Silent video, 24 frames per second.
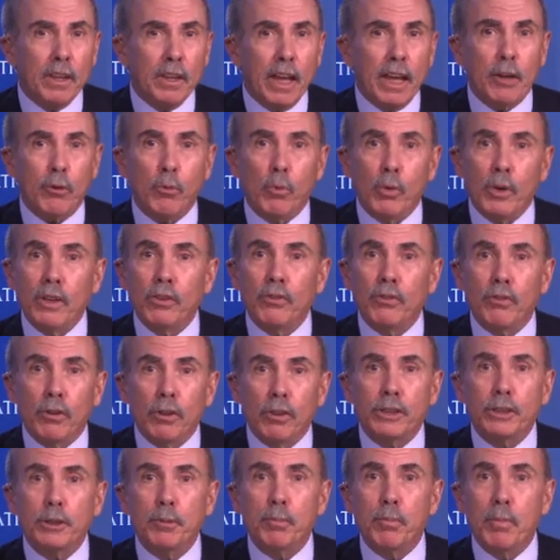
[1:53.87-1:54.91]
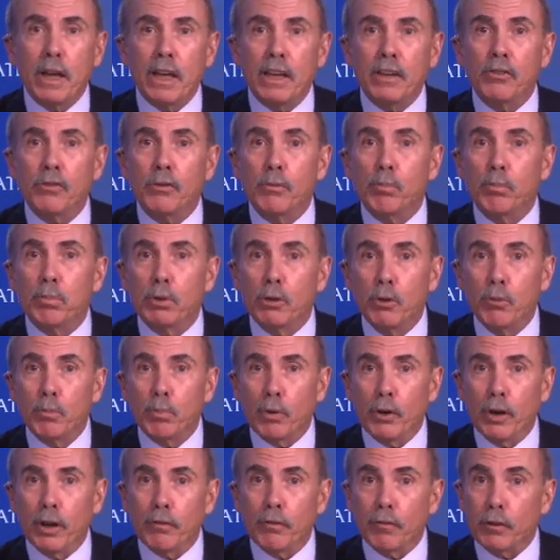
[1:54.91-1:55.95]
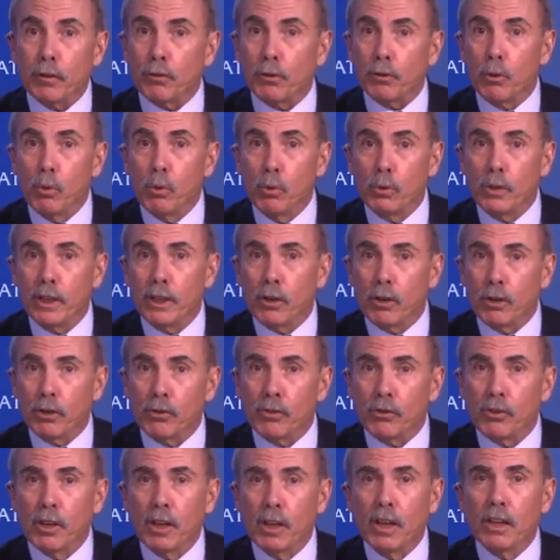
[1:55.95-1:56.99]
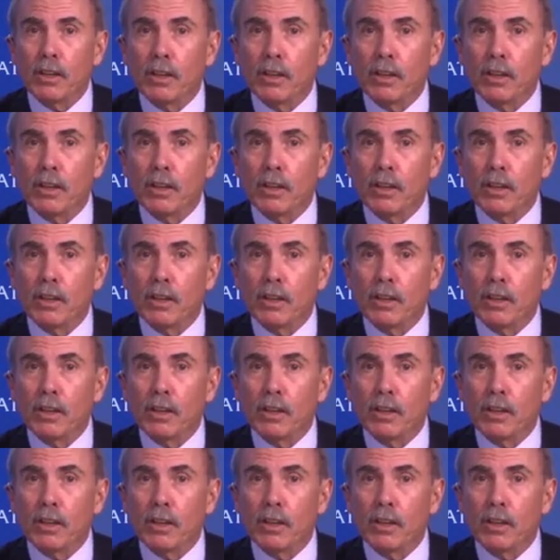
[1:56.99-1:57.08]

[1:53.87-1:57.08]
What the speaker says: a research-based blueprint for school leaders